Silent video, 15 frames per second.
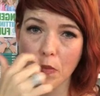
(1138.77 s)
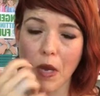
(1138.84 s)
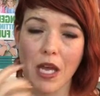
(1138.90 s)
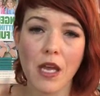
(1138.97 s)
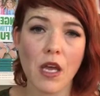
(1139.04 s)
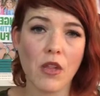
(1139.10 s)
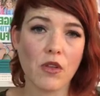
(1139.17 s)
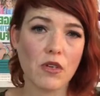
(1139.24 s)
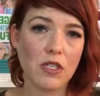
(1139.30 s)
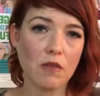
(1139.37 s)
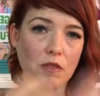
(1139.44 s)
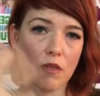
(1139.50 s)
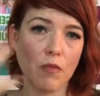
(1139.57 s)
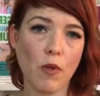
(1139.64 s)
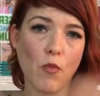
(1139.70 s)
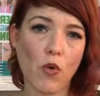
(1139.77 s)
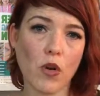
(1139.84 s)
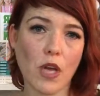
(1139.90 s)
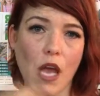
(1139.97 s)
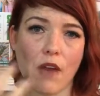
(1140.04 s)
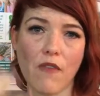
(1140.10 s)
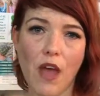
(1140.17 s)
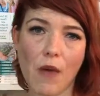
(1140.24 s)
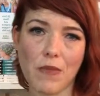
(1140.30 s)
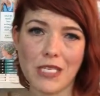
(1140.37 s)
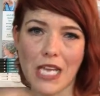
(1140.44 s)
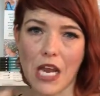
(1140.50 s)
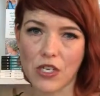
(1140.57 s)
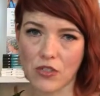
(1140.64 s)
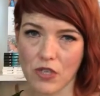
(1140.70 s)
but there seem to be more kind of
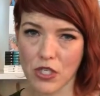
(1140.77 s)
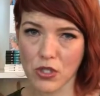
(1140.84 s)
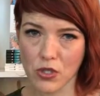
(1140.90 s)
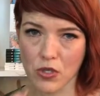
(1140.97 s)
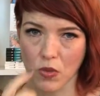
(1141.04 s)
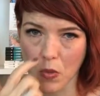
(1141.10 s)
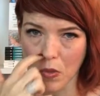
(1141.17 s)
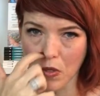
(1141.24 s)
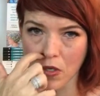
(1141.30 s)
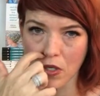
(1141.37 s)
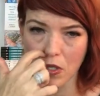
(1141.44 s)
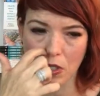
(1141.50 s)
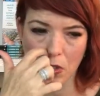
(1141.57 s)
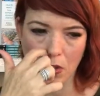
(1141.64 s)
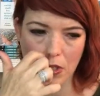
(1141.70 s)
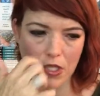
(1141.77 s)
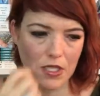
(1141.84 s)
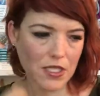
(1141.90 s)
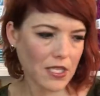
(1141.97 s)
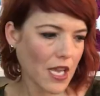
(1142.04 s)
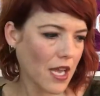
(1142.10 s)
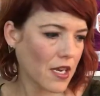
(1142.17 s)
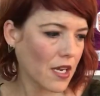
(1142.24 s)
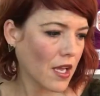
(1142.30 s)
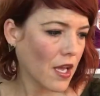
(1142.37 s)
haberdashery store, stores instead.